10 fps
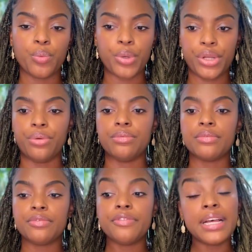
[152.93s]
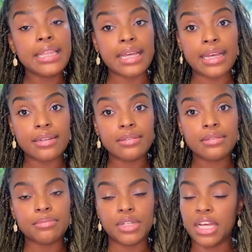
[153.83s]
we don't find that.
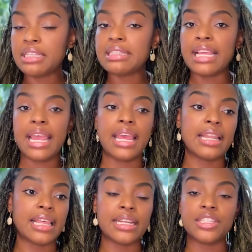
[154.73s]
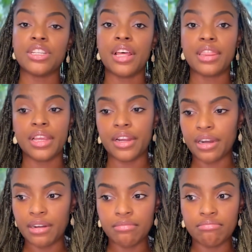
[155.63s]
Not saying that it's not
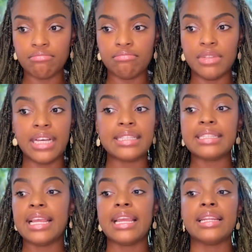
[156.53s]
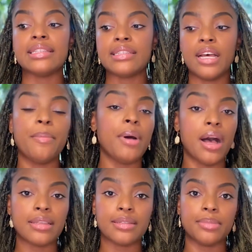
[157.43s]
there, not saying it's not
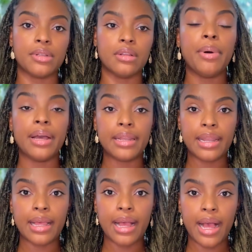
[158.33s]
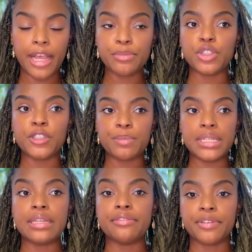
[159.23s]
possible, but I'm just
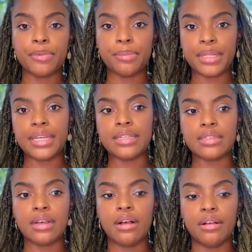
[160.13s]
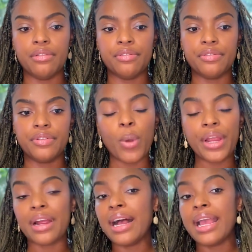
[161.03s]
speaking from a place of
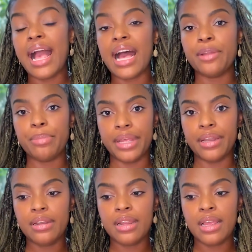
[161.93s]
where I had been.